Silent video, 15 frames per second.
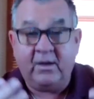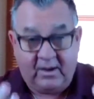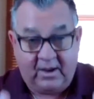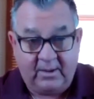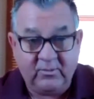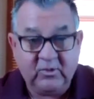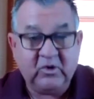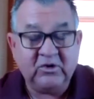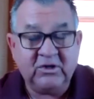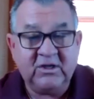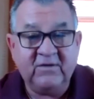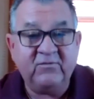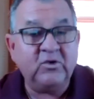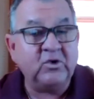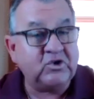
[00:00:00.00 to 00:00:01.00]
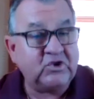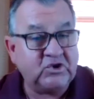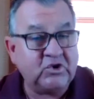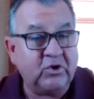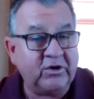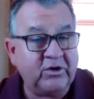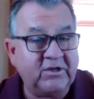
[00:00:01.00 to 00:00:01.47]
I'm going to give you a
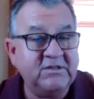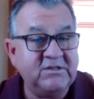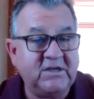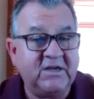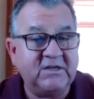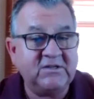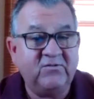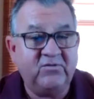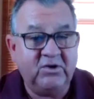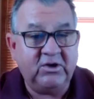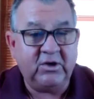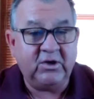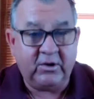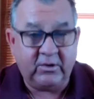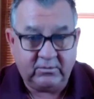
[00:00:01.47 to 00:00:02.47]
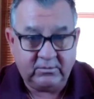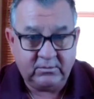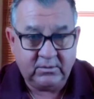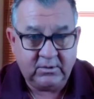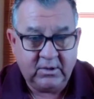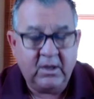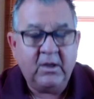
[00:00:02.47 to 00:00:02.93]
short, concise video
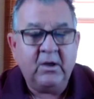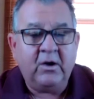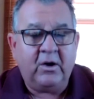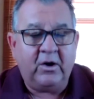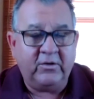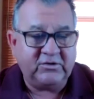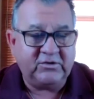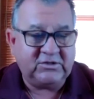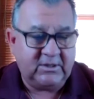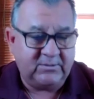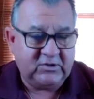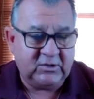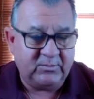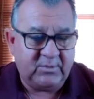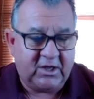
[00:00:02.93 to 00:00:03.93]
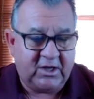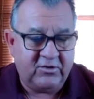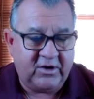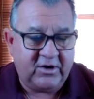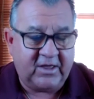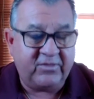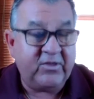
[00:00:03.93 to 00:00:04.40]
on the subject matter
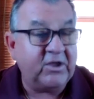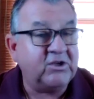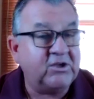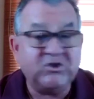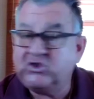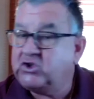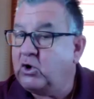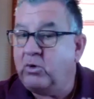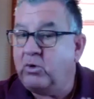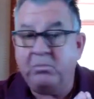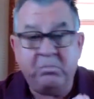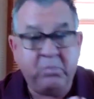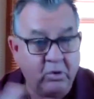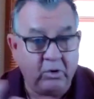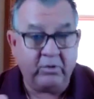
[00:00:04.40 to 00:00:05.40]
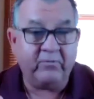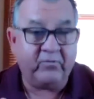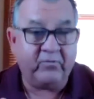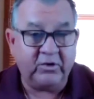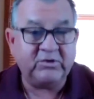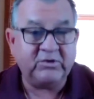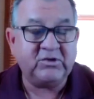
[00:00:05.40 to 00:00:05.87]
that I think is so important
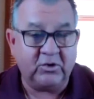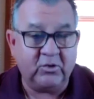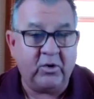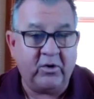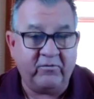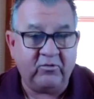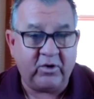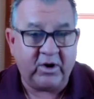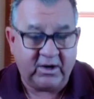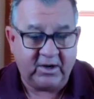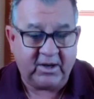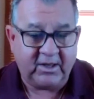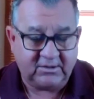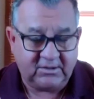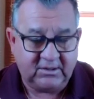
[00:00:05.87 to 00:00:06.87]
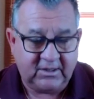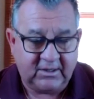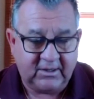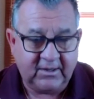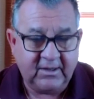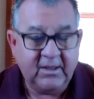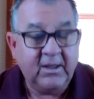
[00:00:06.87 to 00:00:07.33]
for us to go over right now
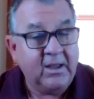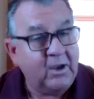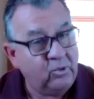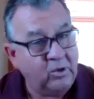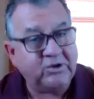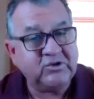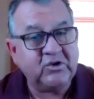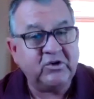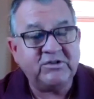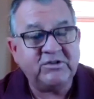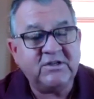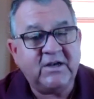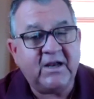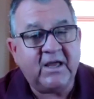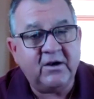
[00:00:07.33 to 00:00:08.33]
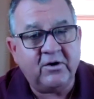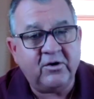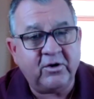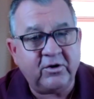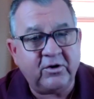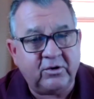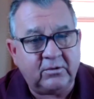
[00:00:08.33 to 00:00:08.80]
today. And we're also going to send out an
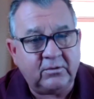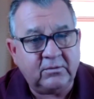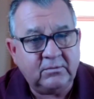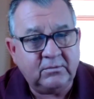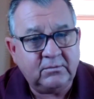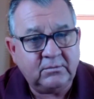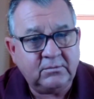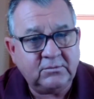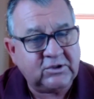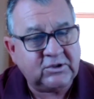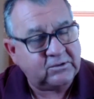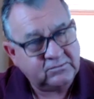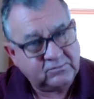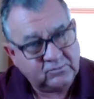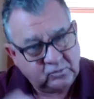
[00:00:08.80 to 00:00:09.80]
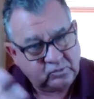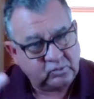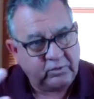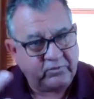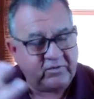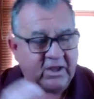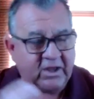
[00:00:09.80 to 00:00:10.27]
article. So
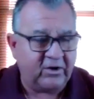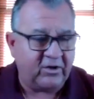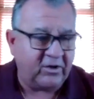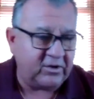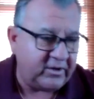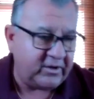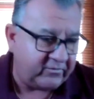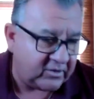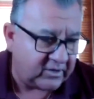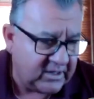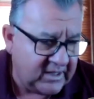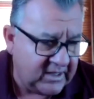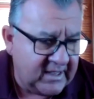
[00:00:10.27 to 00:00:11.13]
we've got it all covered.